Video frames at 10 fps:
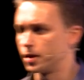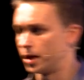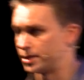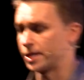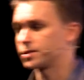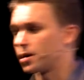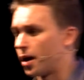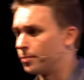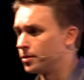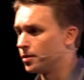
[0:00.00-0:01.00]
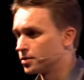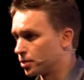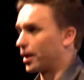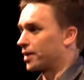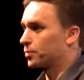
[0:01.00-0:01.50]
a desktop. So
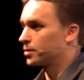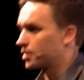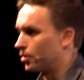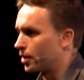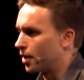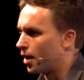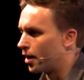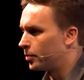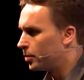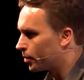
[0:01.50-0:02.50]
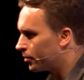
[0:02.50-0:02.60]
that's what's going on. People are